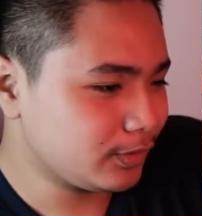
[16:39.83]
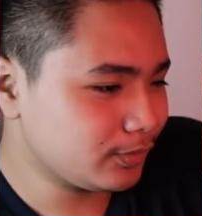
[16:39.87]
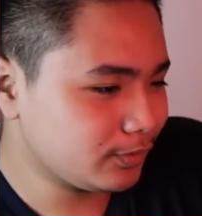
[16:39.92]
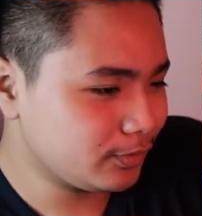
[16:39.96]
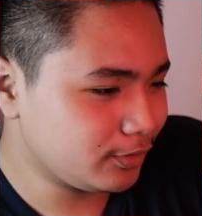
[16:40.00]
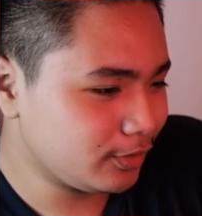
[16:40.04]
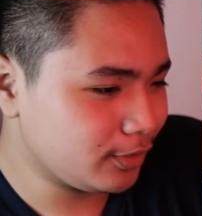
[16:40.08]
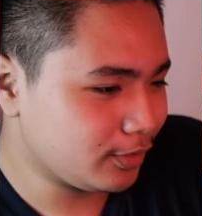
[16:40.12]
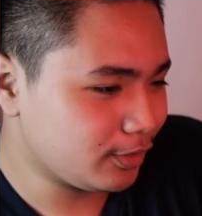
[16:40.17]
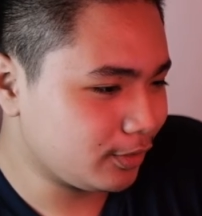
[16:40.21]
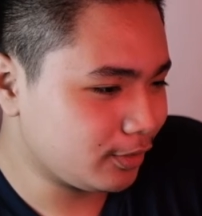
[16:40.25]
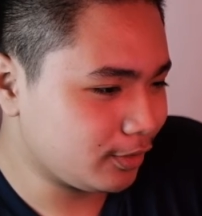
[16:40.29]

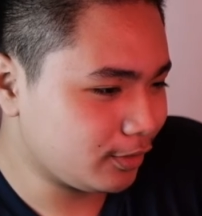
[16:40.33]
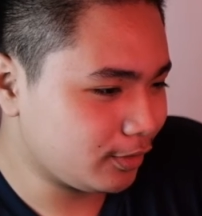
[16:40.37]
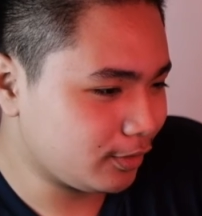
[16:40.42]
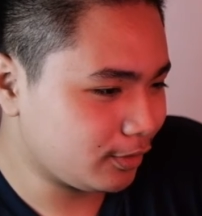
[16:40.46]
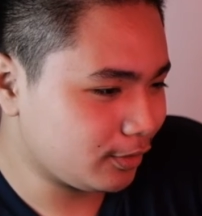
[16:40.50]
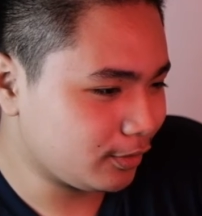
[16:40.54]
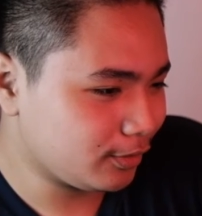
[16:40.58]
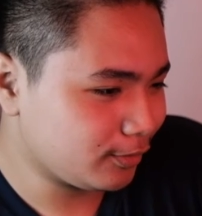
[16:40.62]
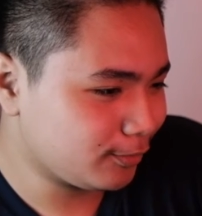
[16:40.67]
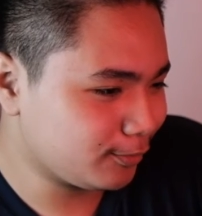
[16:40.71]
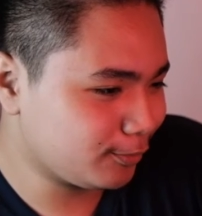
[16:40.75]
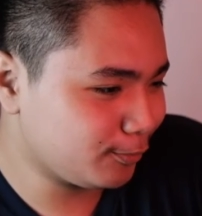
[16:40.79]

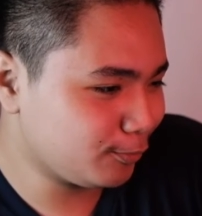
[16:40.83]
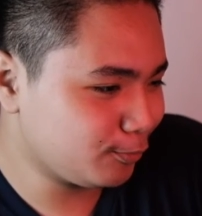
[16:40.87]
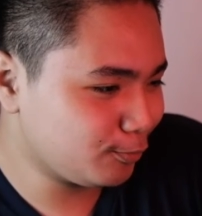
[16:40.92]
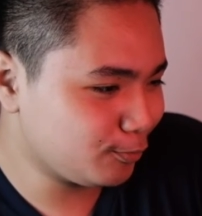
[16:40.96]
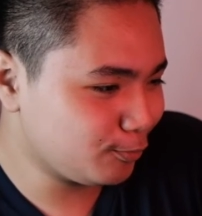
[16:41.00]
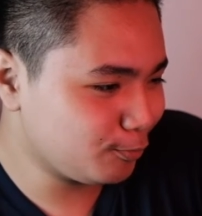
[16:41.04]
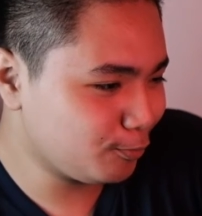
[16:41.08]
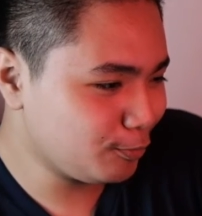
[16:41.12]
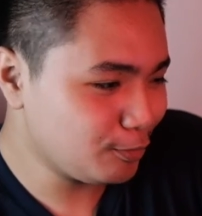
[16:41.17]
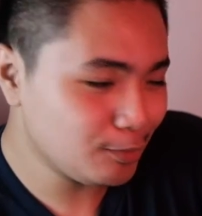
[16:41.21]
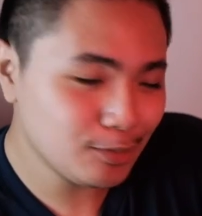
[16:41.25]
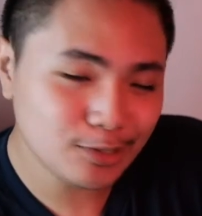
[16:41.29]
Yeah,
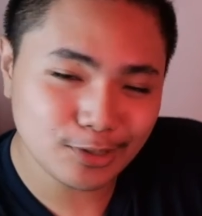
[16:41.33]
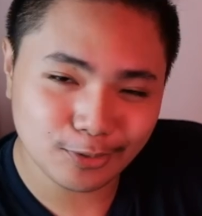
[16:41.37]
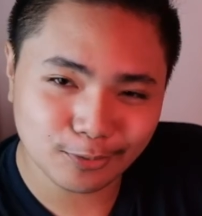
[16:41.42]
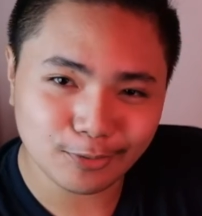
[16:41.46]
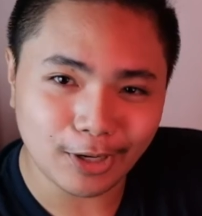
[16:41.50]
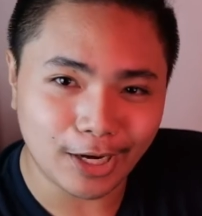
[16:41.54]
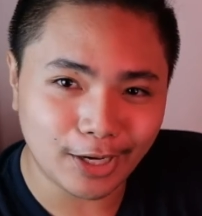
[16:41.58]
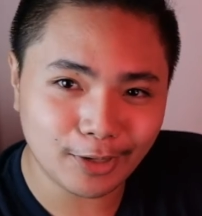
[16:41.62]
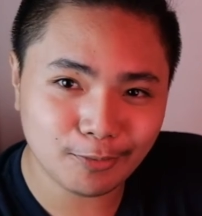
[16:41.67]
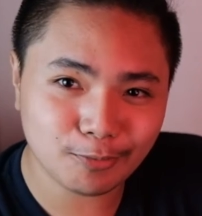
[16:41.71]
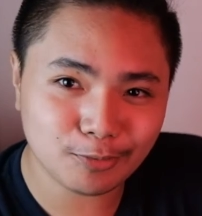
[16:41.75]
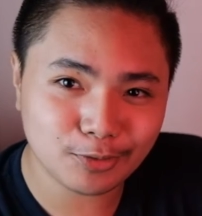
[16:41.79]

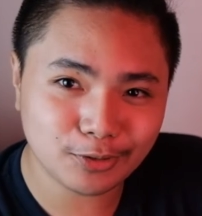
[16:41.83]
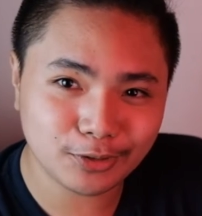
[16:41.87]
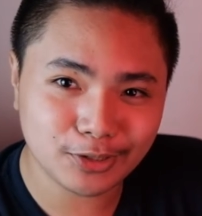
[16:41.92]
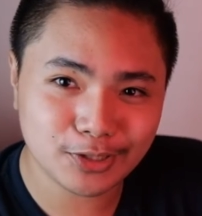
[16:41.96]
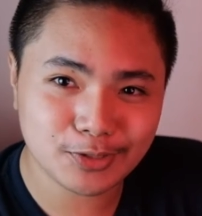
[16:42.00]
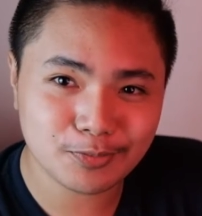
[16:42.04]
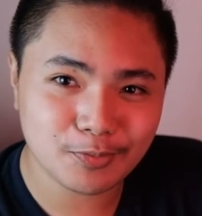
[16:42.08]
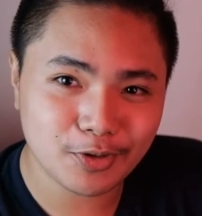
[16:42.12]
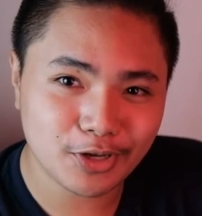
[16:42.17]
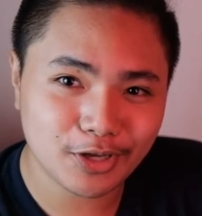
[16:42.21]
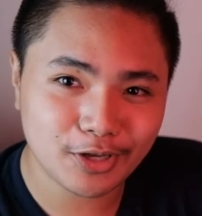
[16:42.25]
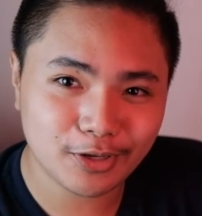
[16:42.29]
I
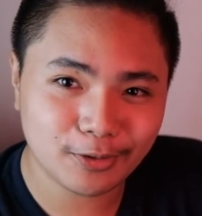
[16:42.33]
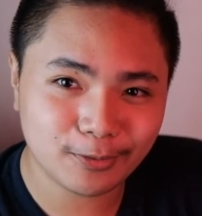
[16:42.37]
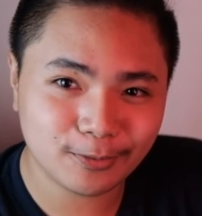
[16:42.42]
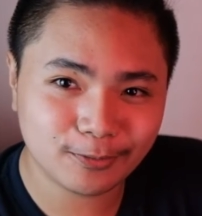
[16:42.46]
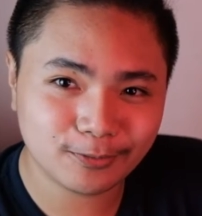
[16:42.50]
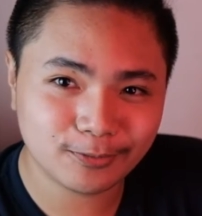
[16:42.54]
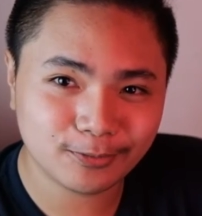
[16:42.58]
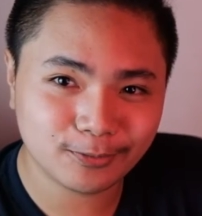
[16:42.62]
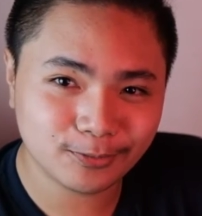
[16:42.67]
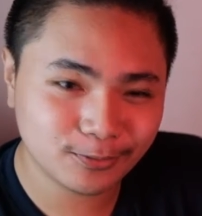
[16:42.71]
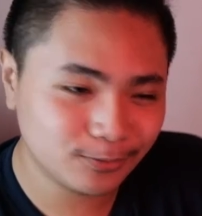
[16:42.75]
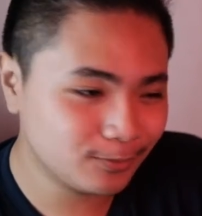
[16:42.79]
release my anger
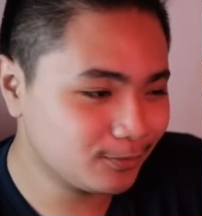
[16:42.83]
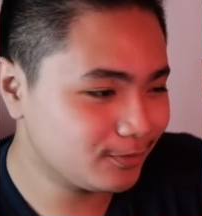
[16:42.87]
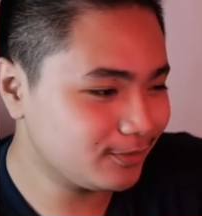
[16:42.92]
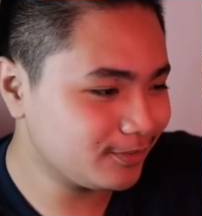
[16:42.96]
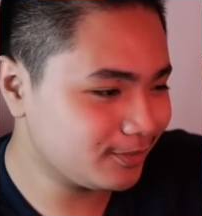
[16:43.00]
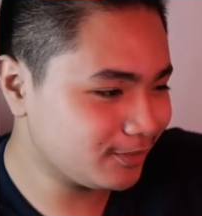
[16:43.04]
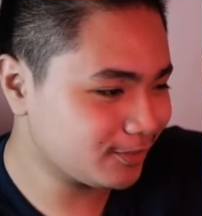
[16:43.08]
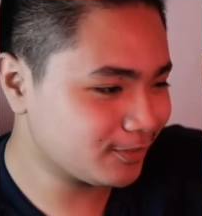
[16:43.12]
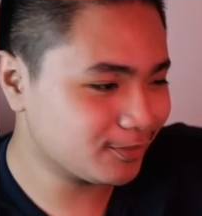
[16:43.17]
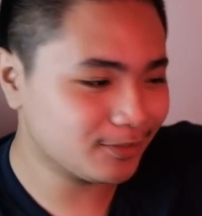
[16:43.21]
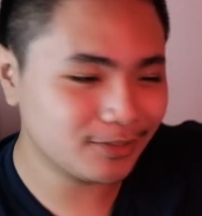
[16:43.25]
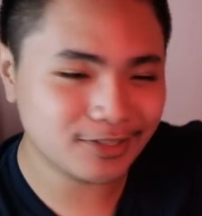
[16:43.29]
through
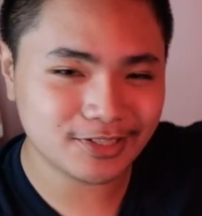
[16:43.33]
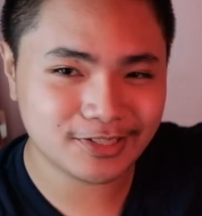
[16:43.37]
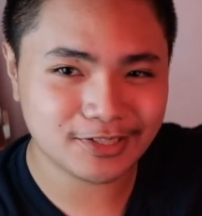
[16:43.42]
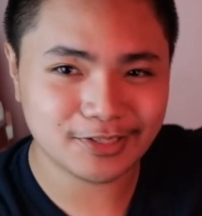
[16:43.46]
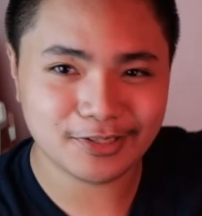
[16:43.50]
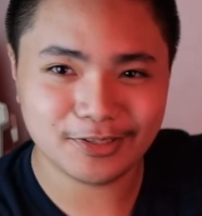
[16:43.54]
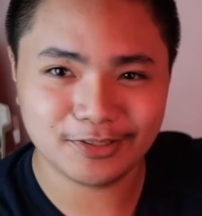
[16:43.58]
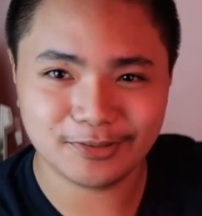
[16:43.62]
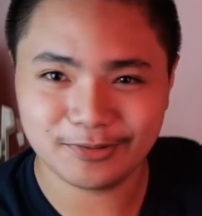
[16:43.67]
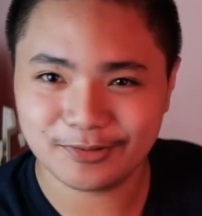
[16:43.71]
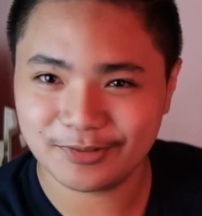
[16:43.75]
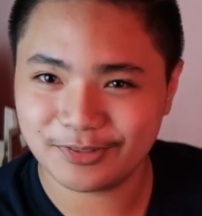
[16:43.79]
just
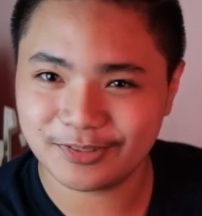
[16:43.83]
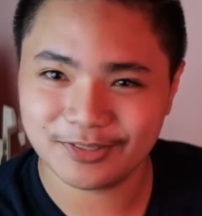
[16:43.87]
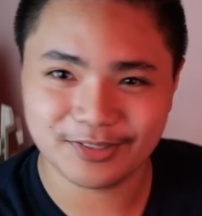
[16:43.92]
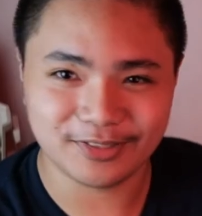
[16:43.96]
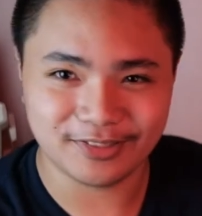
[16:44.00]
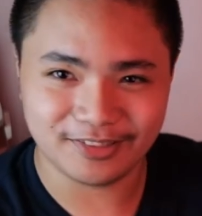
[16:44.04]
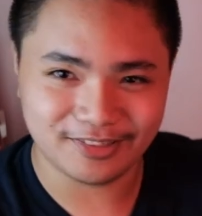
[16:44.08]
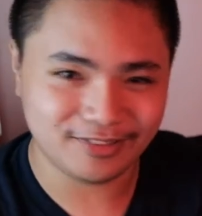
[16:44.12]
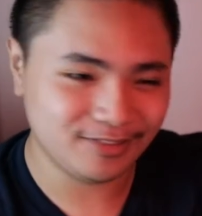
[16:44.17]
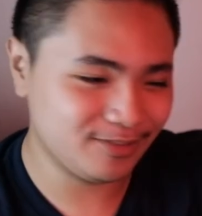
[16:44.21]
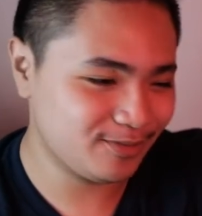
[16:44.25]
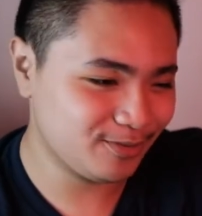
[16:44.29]
listening to
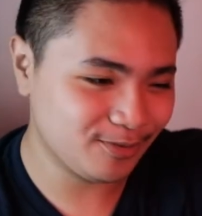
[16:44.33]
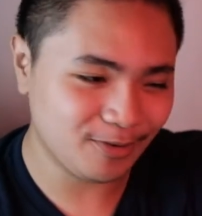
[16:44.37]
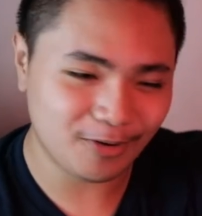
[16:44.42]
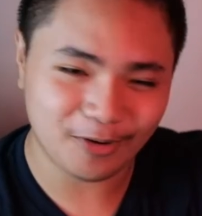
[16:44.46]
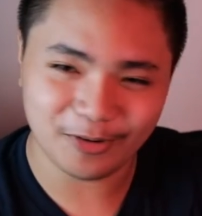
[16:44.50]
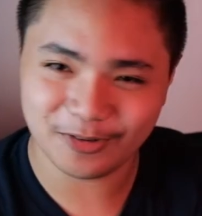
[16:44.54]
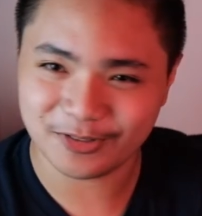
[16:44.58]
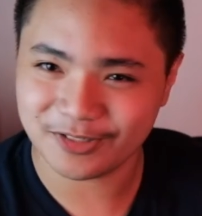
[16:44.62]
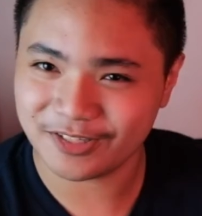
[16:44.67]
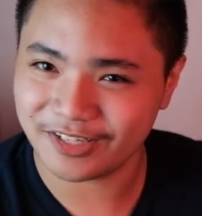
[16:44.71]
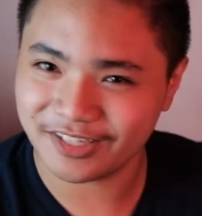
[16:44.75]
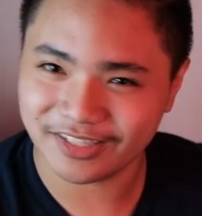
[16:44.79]

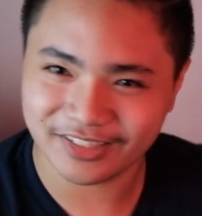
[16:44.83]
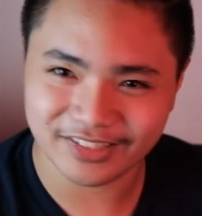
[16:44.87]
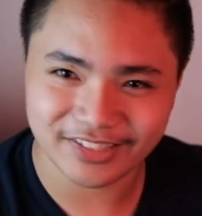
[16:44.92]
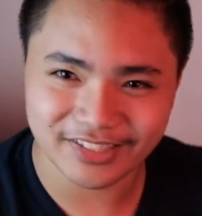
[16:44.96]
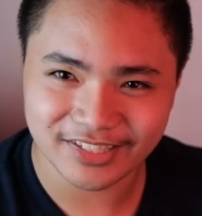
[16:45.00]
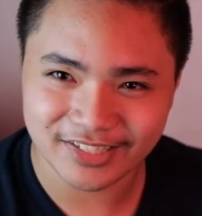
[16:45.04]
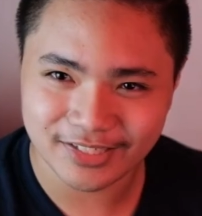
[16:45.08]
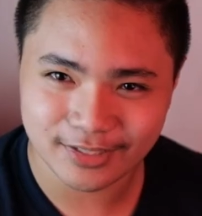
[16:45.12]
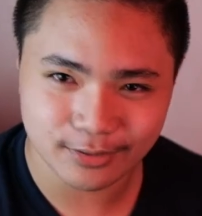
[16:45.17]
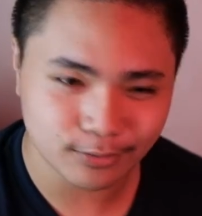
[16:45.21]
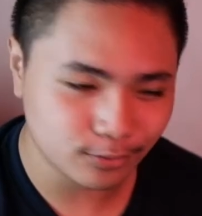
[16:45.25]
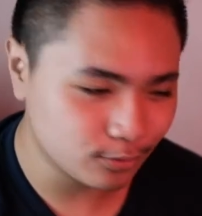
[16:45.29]
songs like
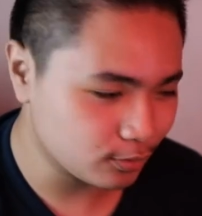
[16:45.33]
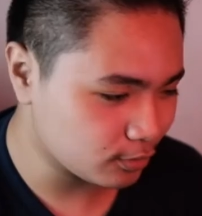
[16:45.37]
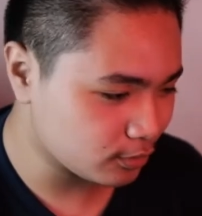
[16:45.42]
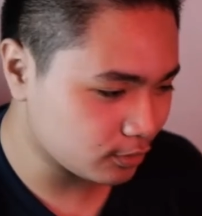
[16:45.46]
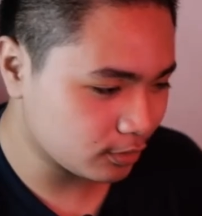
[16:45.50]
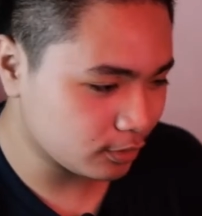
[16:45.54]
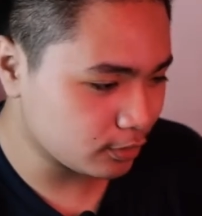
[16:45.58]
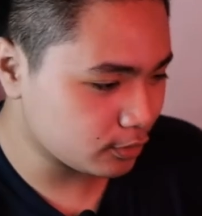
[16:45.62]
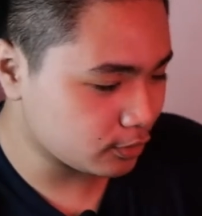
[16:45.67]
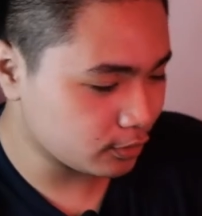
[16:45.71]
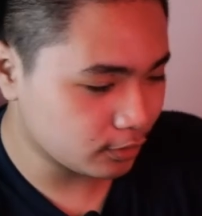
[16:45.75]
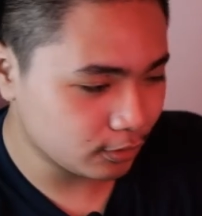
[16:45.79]
this, or
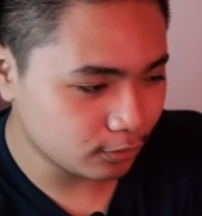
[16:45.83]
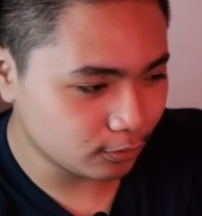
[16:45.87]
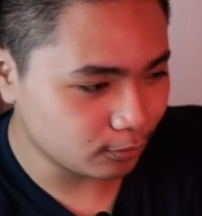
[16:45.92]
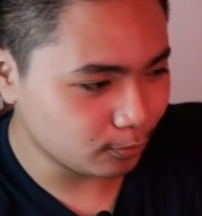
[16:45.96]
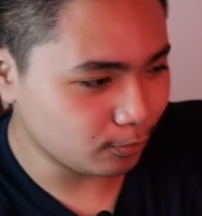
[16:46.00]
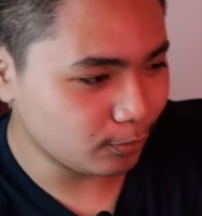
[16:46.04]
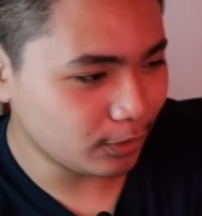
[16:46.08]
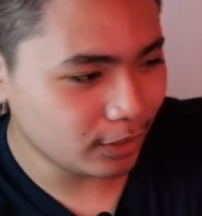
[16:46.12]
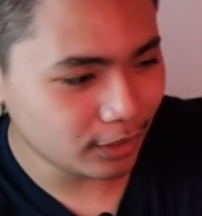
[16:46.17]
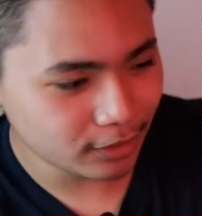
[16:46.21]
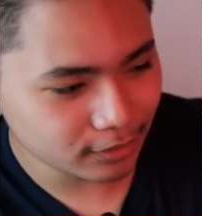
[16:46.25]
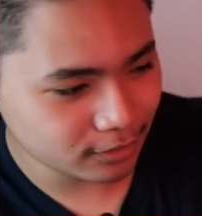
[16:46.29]
just listening to
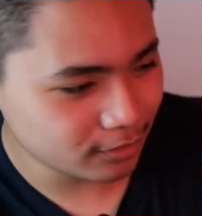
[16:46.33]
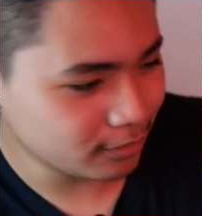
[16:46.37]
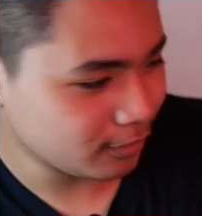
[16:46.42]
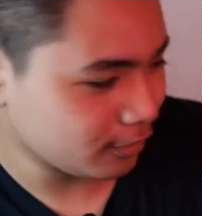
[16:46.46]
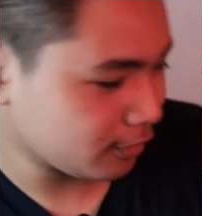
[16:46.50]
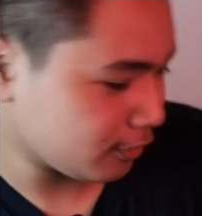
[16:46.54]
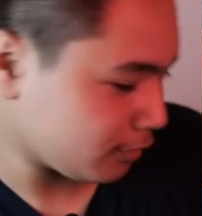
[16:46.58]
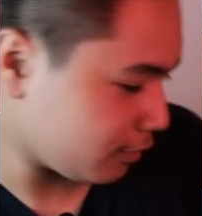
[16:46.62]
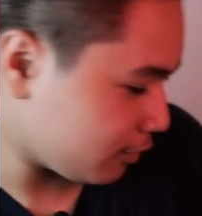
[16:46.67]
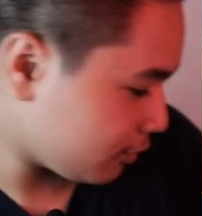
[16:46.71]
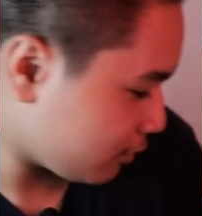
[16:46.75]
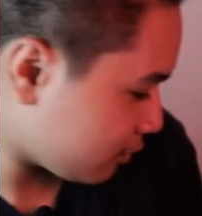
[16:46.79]
bands
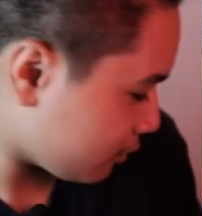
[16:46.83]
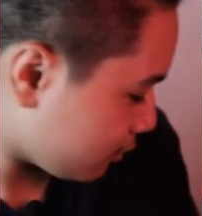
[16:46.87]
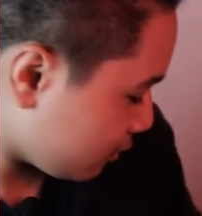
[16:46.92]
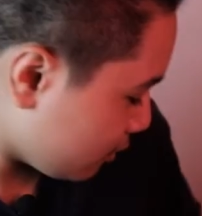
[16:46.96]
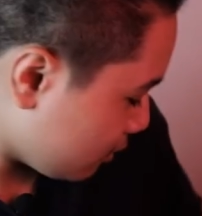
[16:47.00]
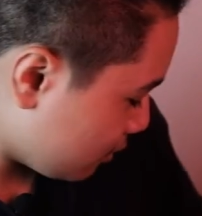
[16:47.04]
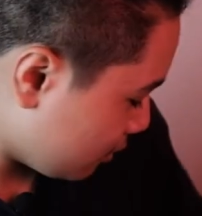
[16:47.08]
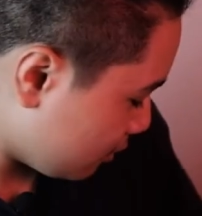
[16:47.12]
like this.